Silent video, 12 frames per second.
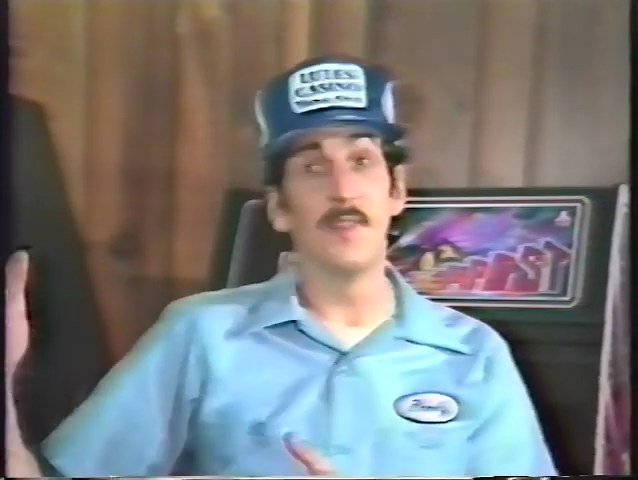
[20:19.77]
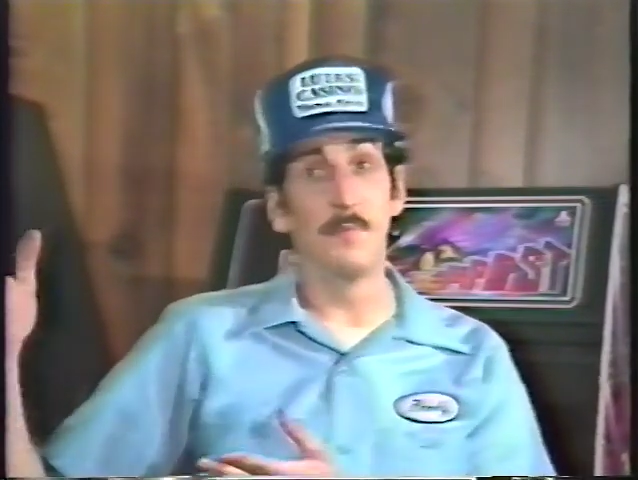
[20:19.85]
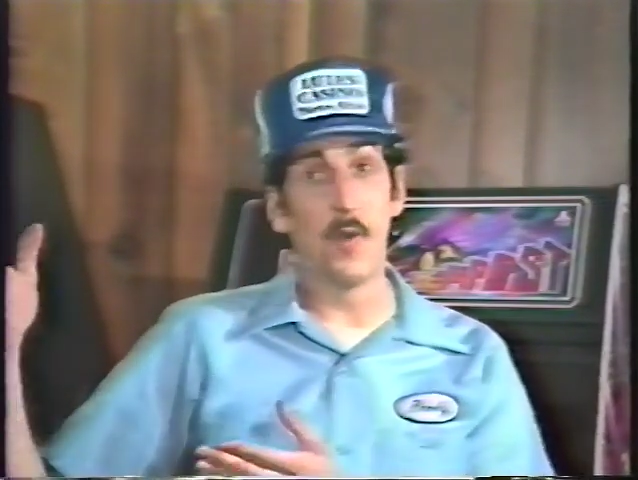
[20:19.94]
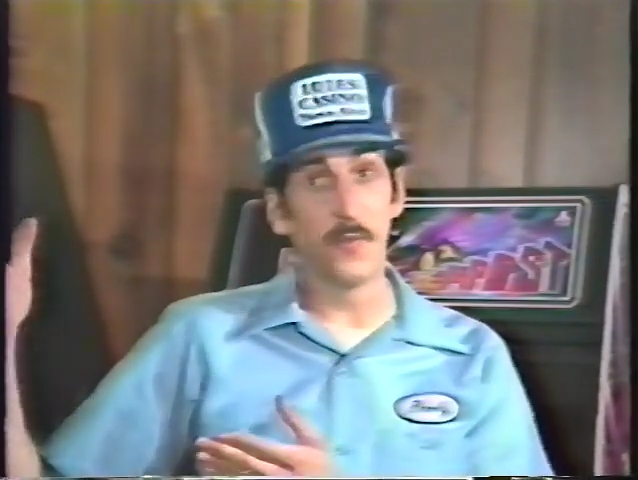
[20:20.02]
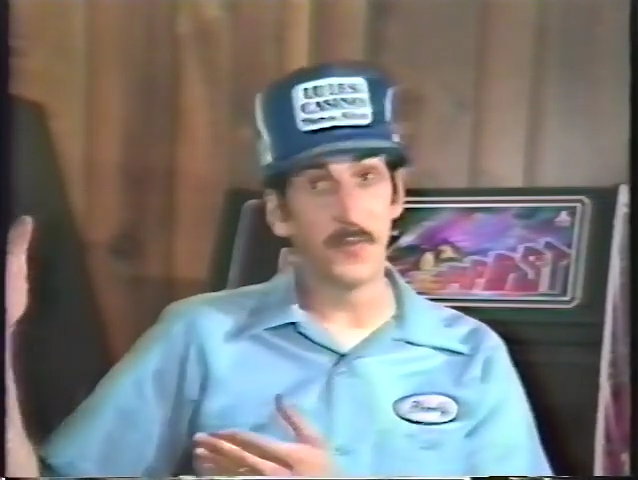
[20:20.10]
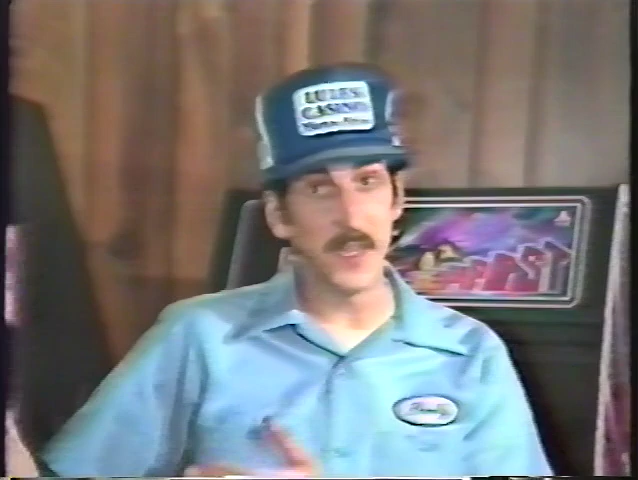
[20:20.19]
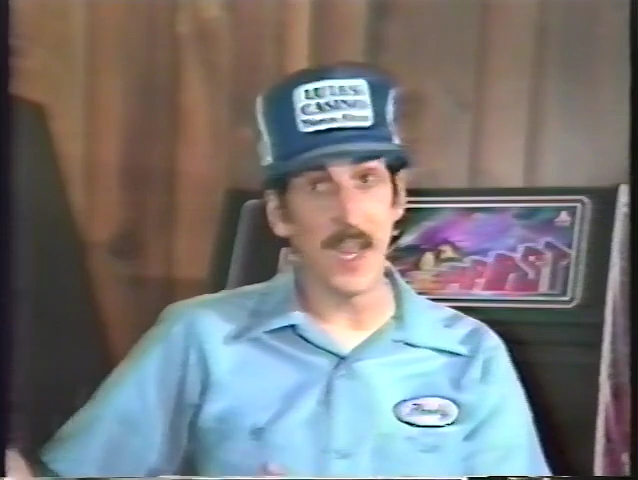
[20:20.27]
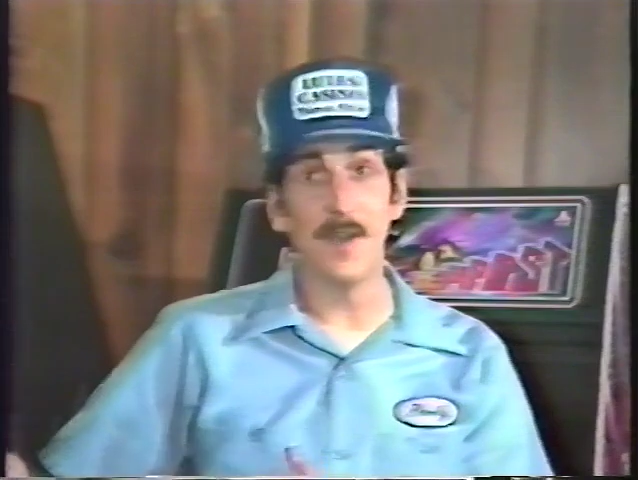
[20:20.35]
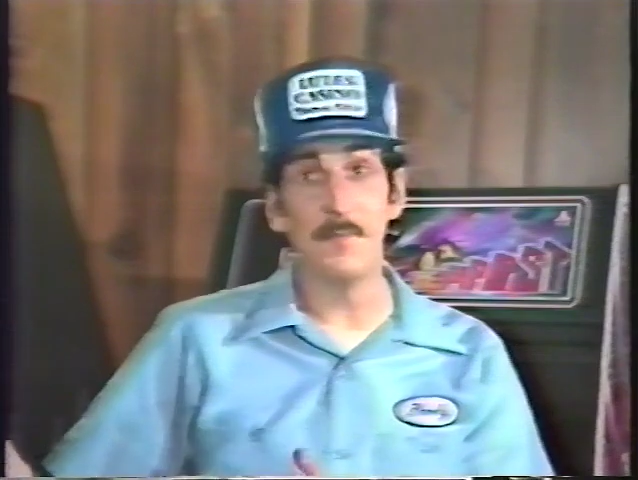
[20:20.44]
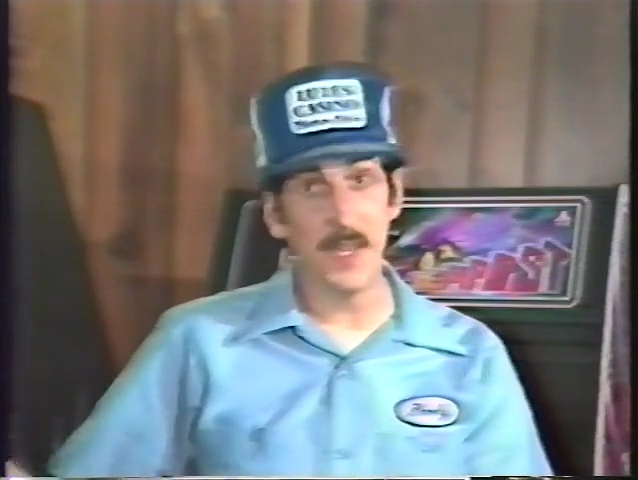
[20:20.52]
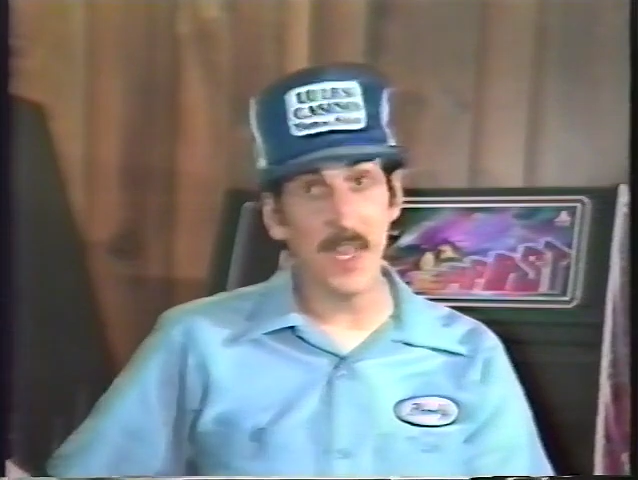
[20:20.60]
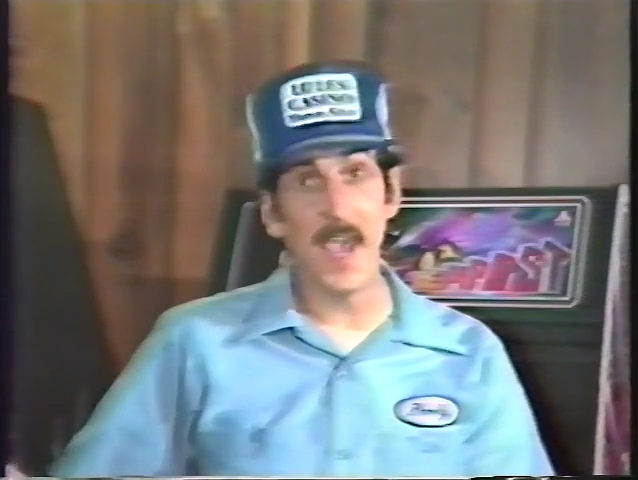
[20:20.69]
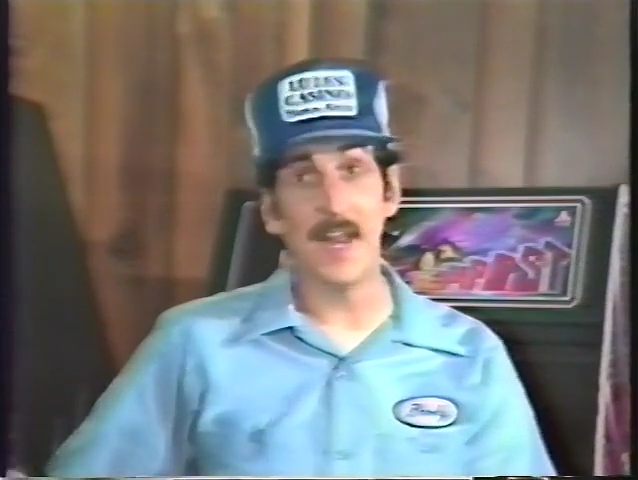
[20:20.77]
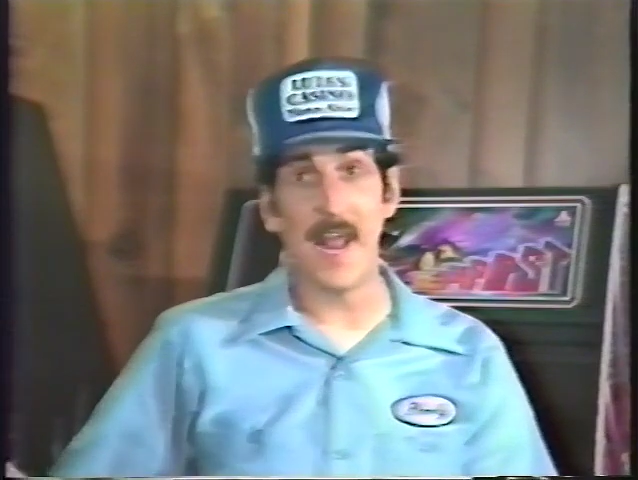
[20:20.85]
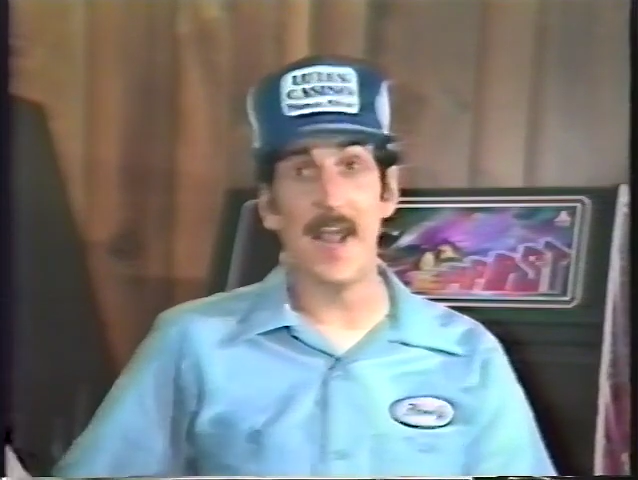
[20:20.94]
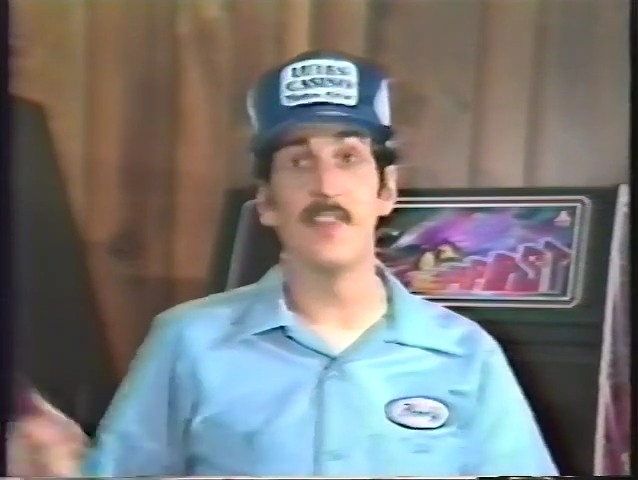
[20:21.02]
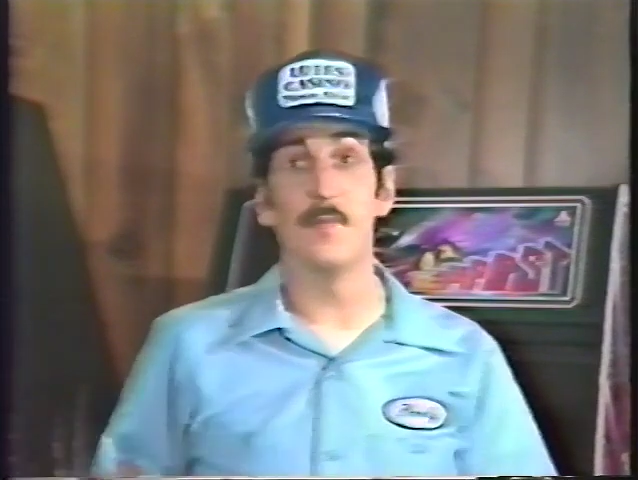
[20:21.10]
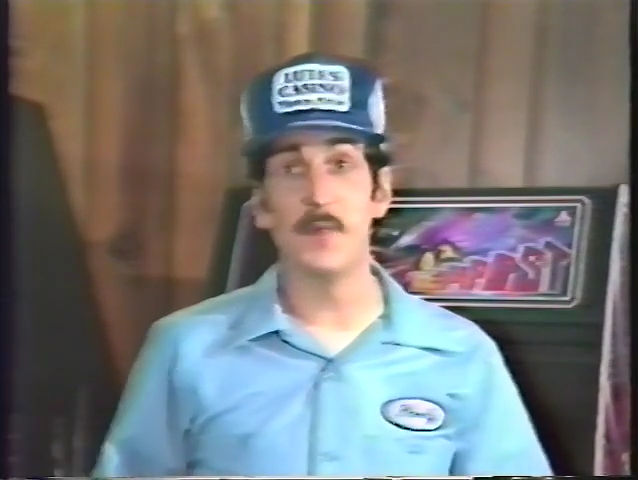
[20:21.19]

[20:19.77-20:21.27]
both the NPN and the